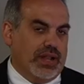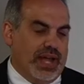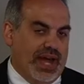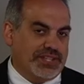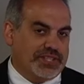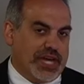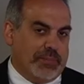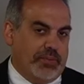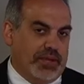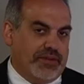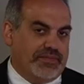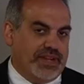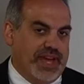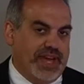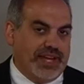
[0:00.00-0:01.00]
last couple
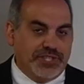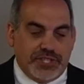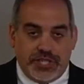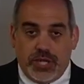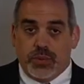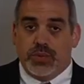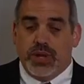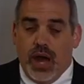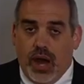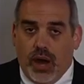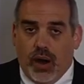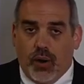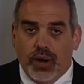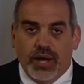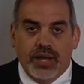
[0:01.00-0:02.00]
of days, you
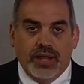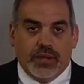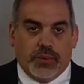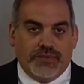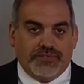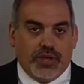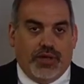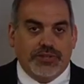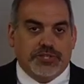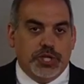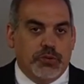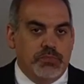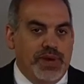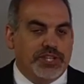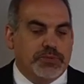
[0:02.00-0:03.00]
know that we've told
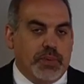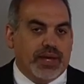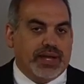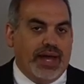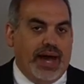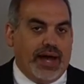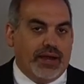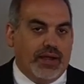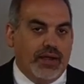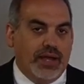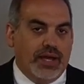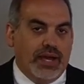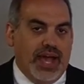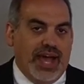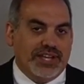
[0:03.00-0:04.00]
you Mitch McConnell
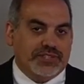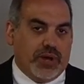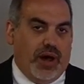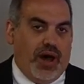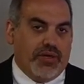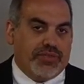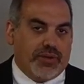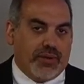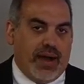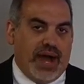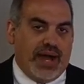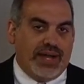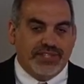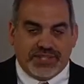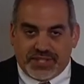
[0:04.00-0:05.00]
has
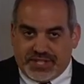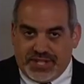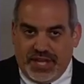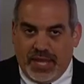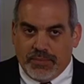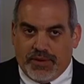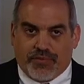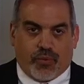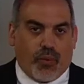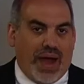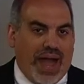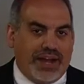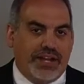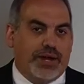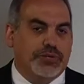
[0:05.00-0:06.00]
authorized a team of
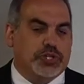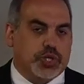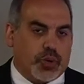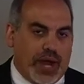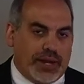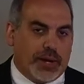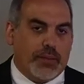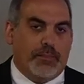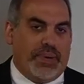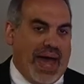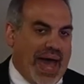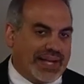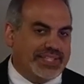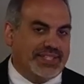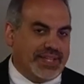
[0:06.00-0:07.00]
RINO traitor
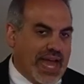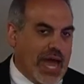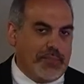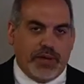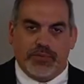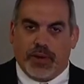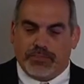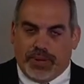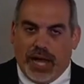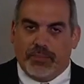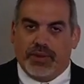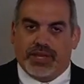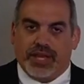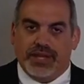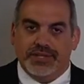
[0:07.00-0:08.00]
backstabbing
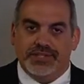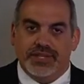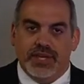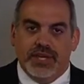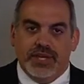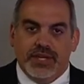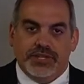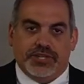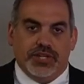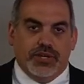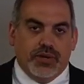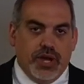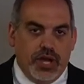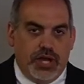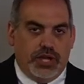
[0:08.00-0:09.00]
Republicans
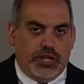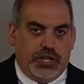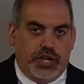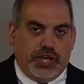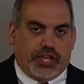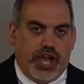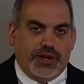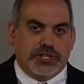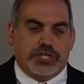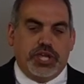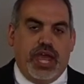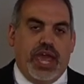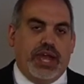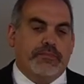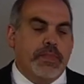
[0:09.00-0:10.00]
to
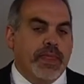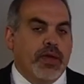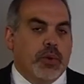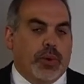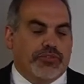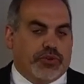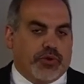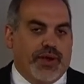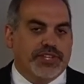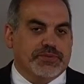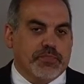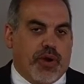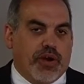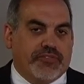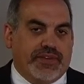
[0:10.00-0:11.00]
negotiate with Chris
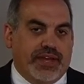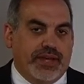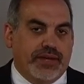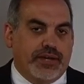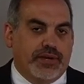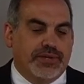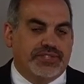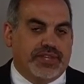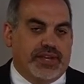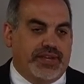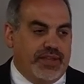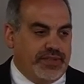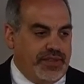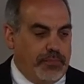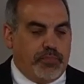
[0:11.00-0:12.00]
Murphy, who is the,
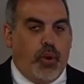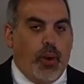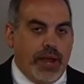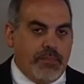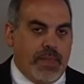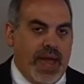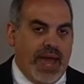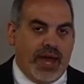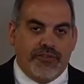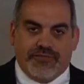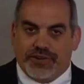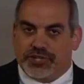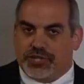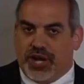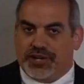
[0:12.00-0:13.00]
the point man
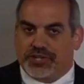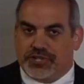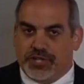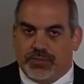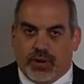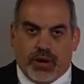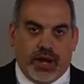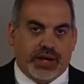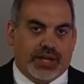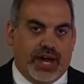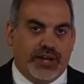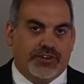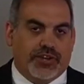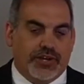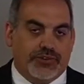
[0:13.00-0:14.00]
for Chuck Schumer on
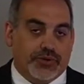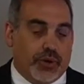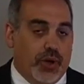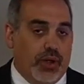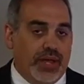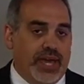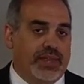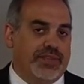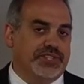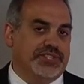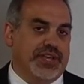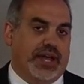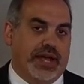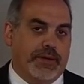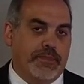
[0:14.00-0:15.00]
gun control in the
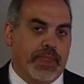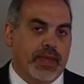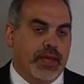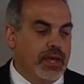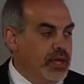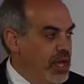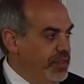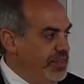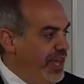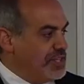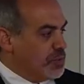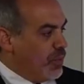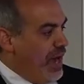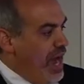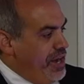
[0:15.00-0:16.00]
Senate. And these
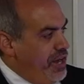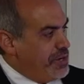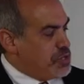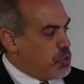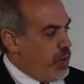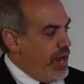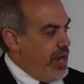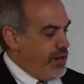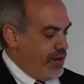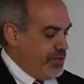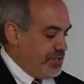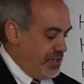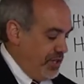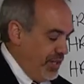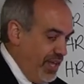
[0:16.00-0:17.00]
RINO
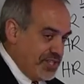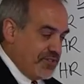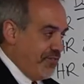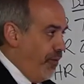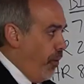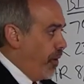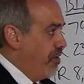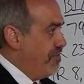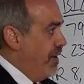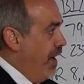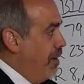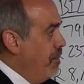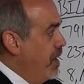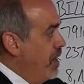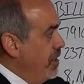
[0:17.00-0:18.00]
traders, there's at least four of
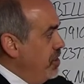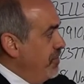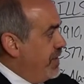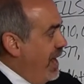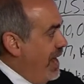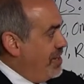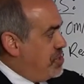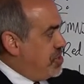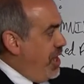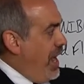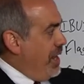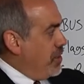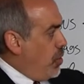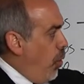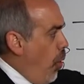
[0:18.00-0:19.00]
them. You've got
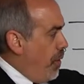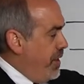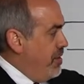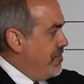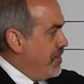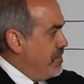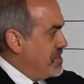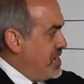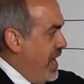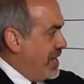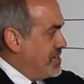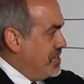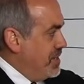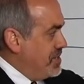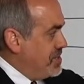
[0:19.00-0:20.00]
John Cornyn from
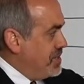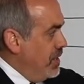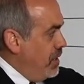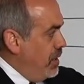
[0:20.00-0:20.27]
Texas,